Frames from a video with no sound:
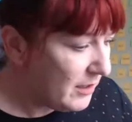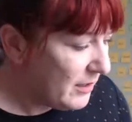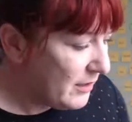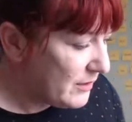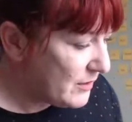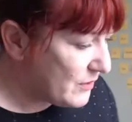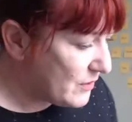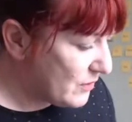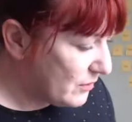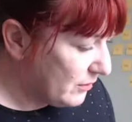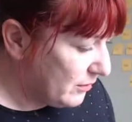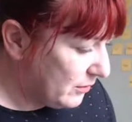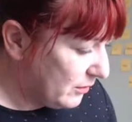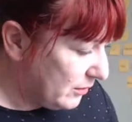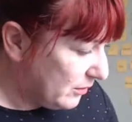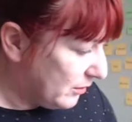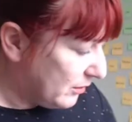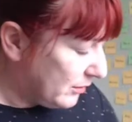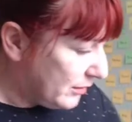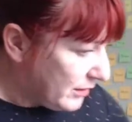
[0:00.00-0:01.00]

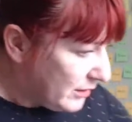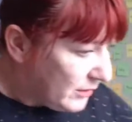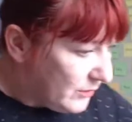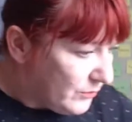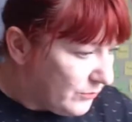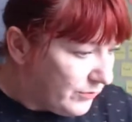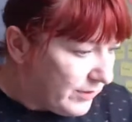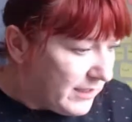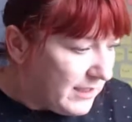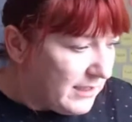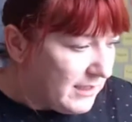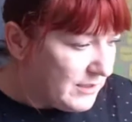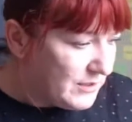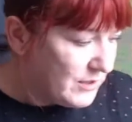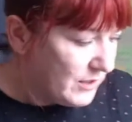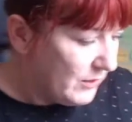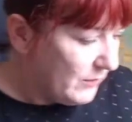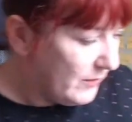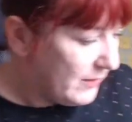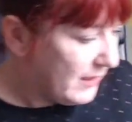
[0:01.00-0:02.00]
So you really
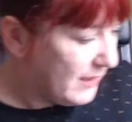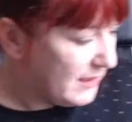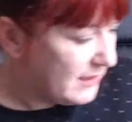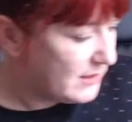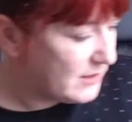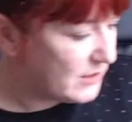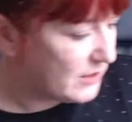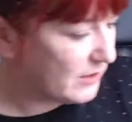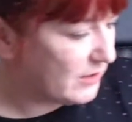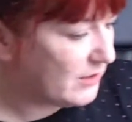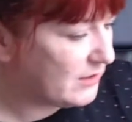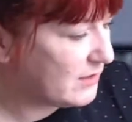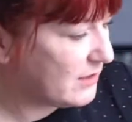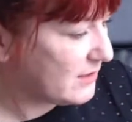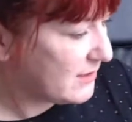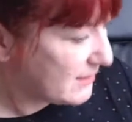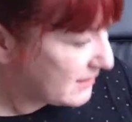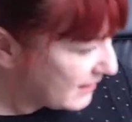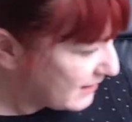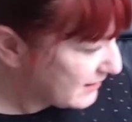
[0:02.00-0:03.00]
do need to
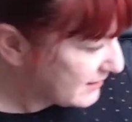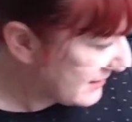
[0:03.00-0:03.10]
sit